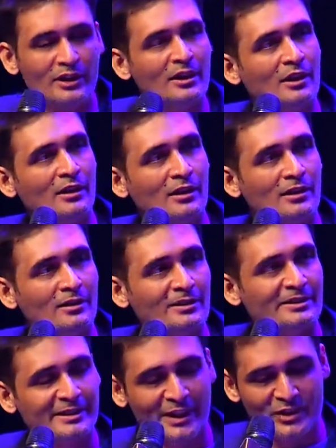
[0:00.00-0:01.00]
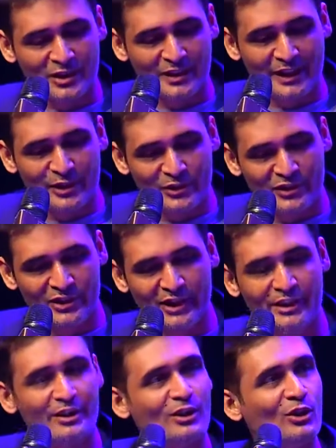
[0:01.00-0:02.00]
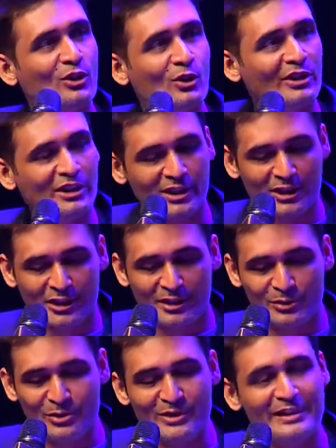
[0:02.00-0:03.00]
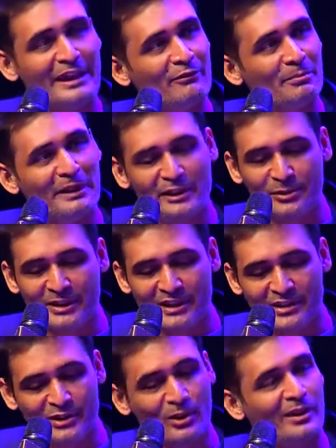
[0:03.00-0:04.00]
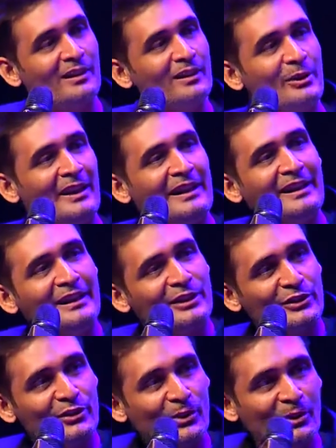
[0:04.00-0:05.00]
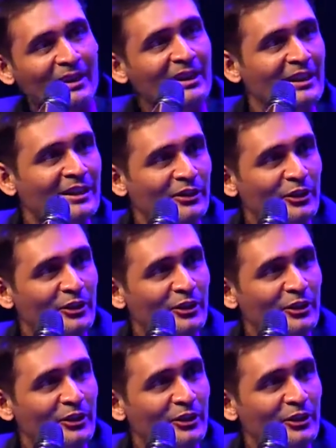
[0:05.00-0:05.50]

girl, such an innocent, good girl who'd never been to a disco until you're 18 years old. So,